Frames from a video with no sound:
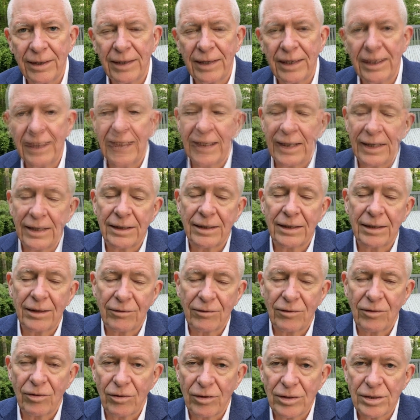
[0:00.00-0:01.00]
And then,
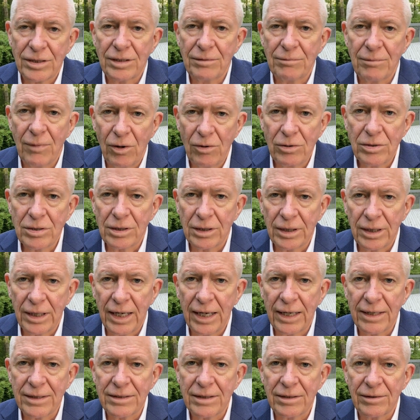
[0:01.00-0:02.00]
of course, emotionally,
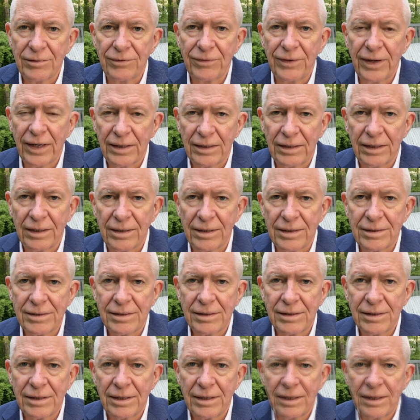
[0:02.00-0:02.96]
how does it affect us?